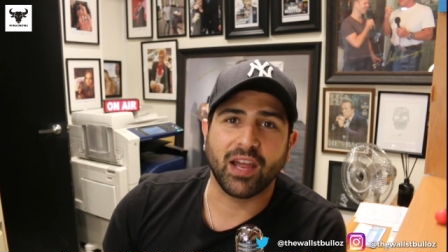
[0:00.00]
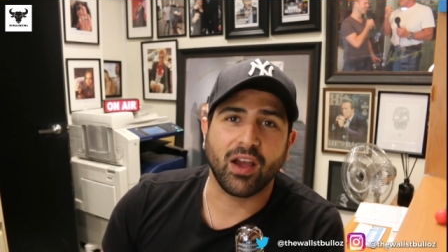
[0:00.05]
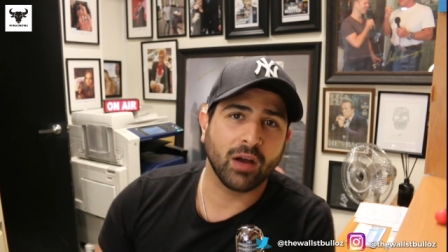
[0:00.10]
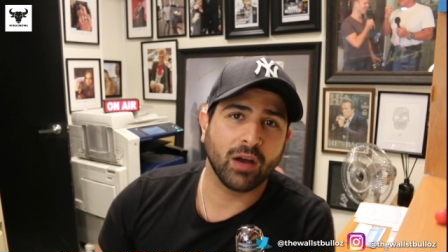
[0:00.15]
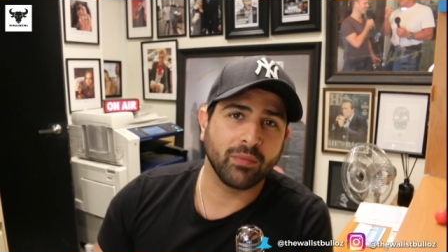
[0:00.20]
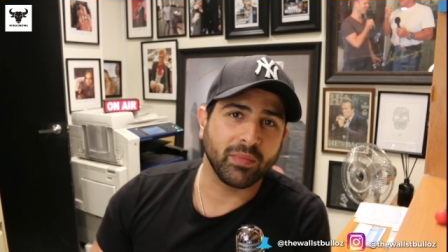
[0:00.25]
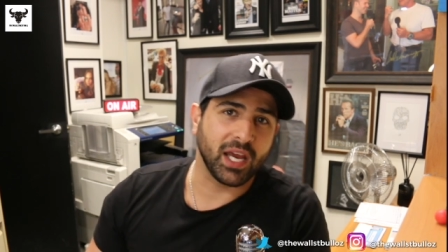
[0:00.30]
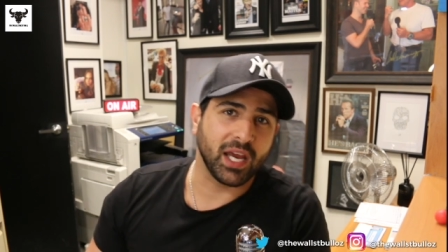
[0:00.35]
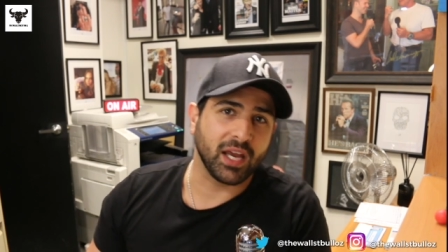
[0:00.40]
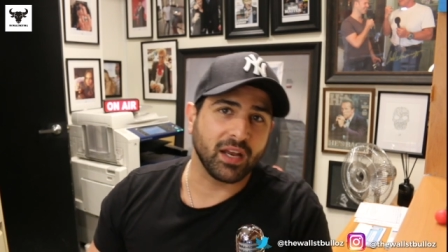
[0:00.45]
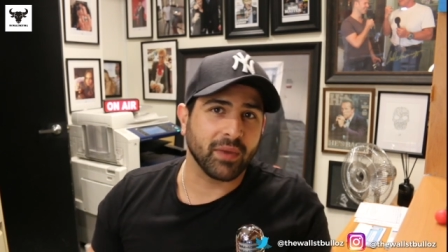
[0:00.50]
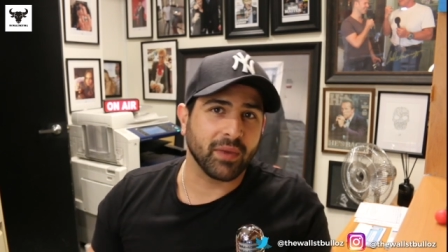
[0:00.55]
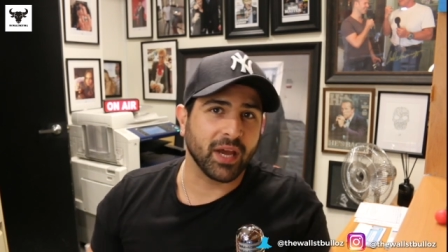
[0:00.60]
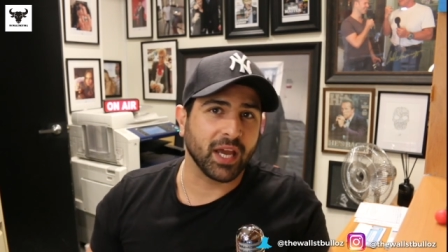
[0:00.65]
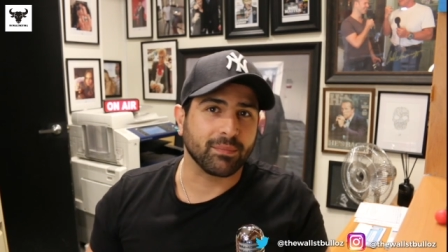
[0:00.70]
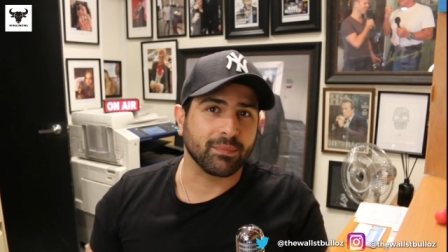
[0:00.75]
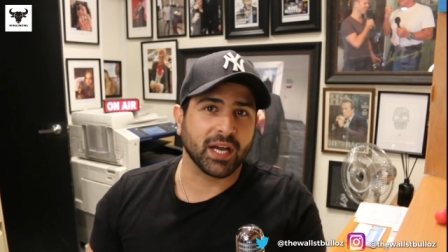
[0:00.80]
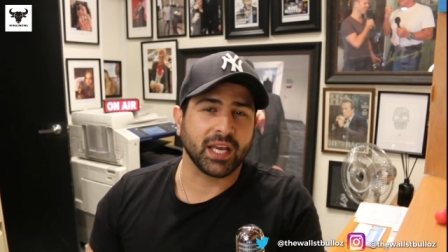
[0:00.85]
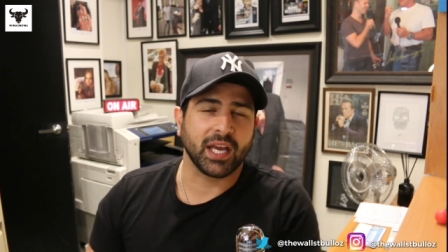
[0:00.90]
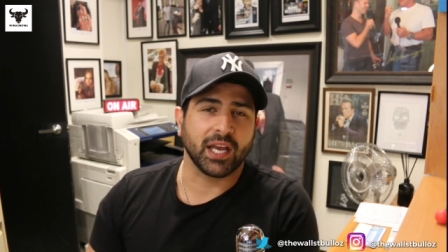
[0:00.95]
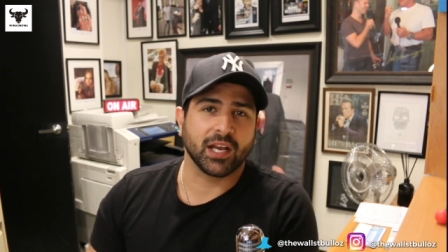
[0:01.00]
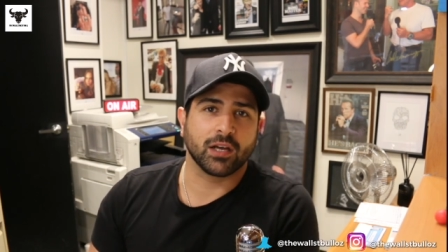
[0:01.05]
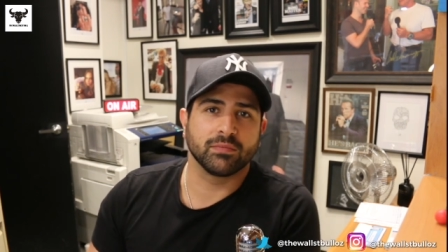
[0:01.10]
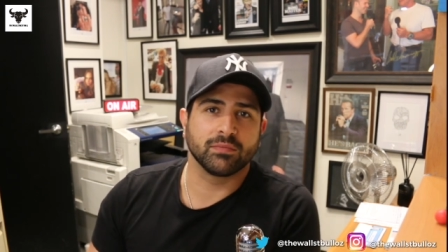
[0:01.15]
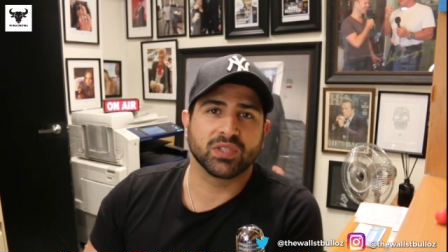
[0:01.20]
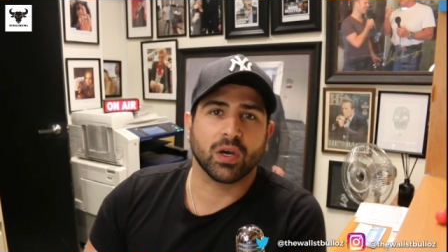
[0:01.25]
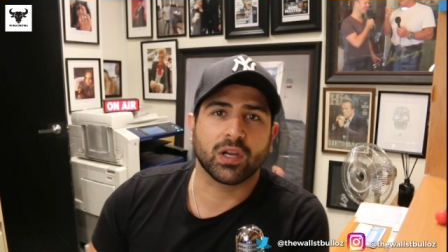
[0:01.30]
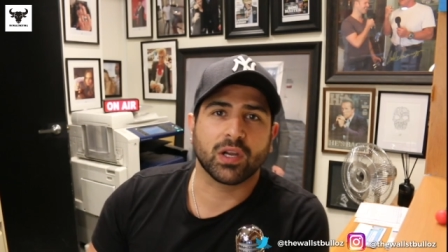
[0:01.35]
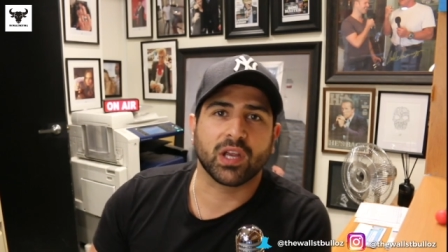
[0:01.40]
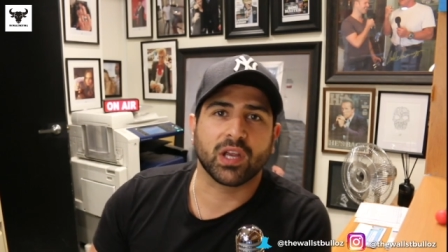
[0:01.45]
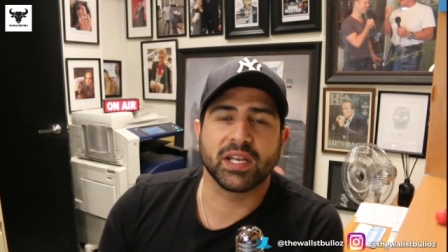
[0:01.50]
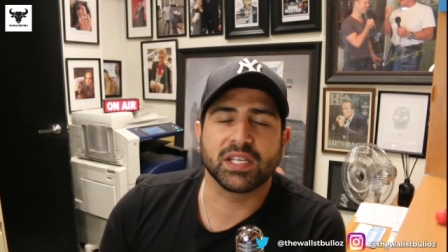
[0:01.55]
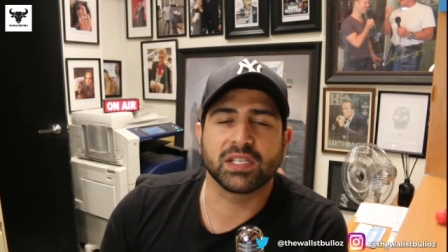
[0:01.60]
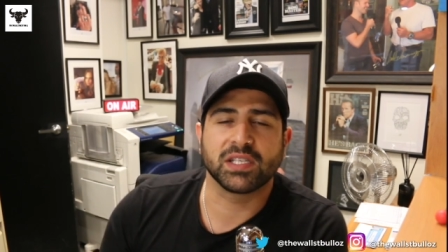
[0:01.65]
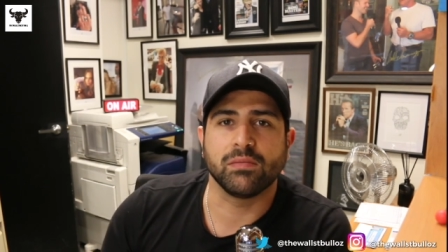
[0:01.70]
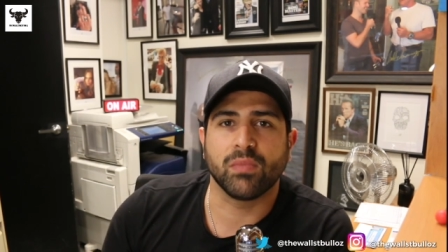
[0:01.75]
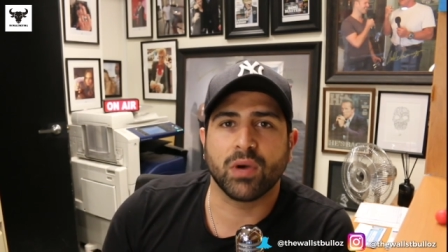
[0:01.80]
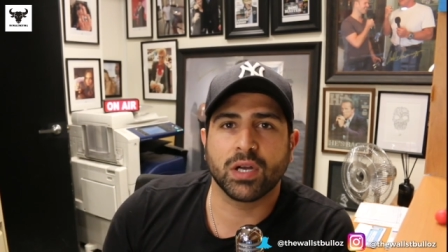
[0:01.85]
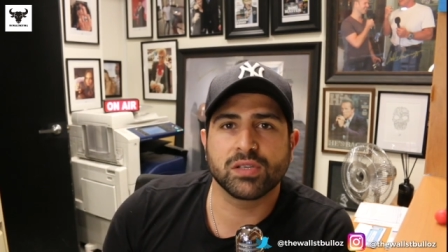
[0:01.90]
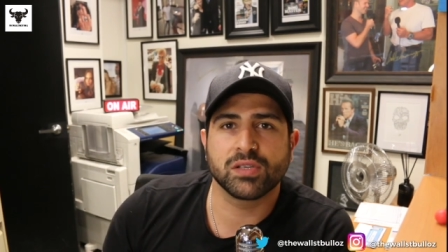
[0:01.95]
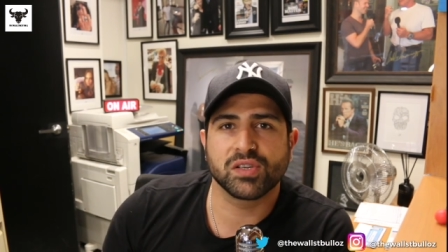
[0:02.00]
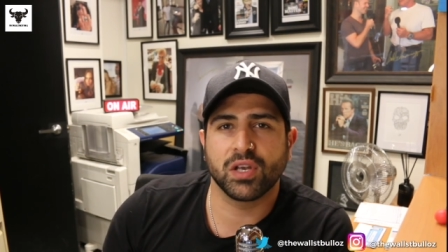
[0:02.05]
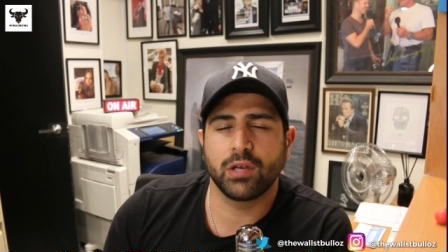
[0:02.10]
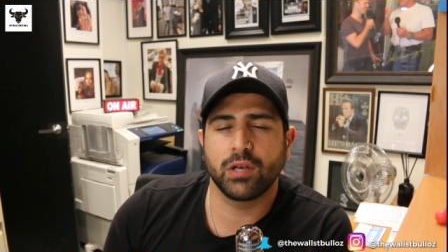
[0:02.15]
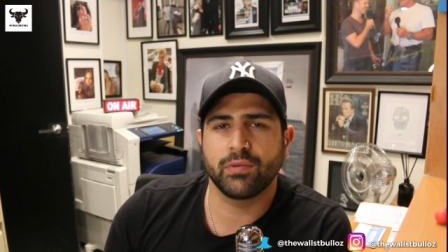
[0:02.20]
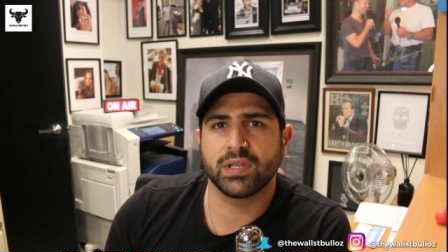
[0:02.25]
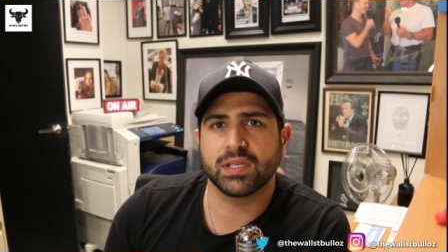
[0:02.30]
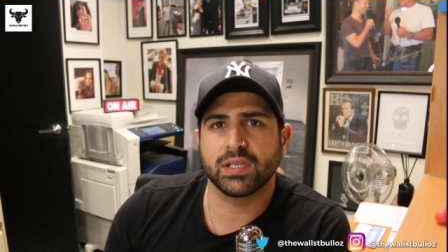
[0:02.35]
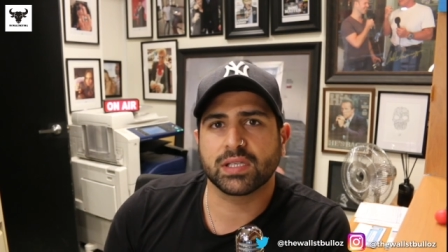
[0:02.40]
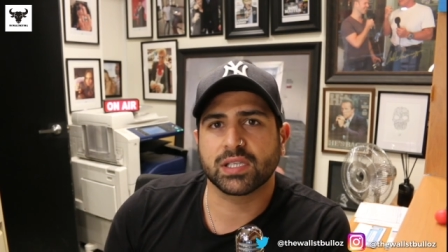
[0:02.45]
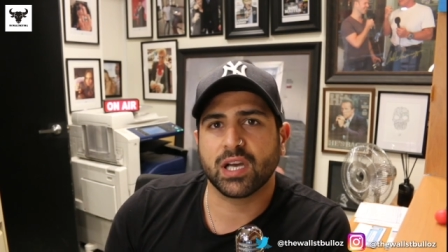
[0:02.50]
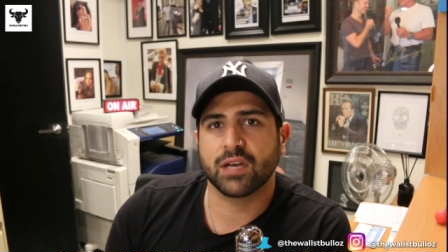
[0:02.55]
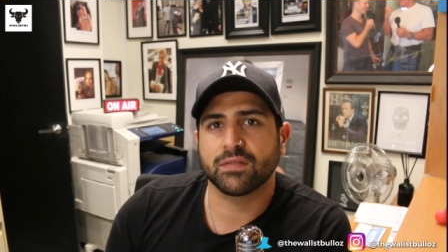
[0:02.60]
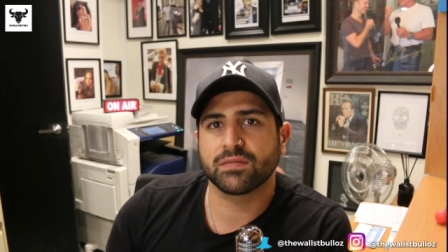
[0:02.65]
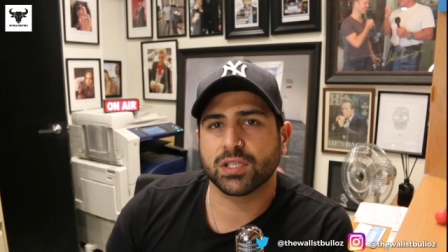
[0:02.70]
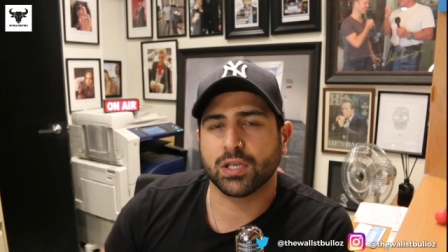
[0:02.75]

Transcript: I'm here to make money and I'm documenting my journey with this stuff.